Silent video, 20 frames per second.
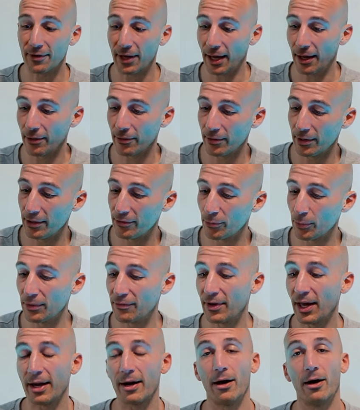calories,
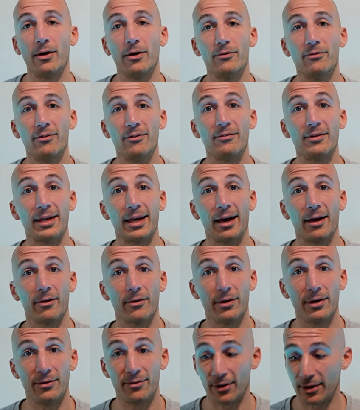we've got 150
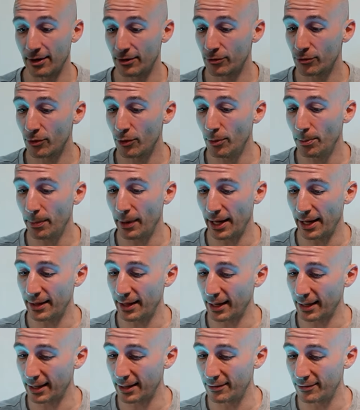calories in a scoop, and
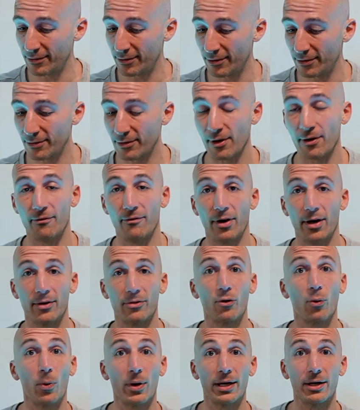that consists of
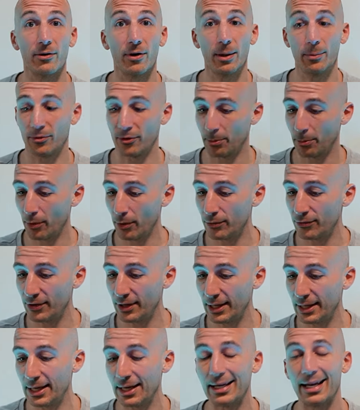20 grams of
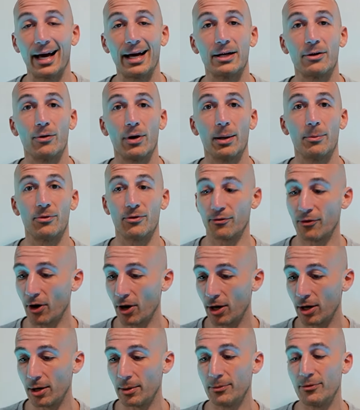protein, 9 grams of
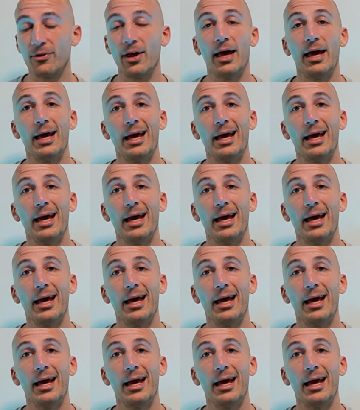carbs,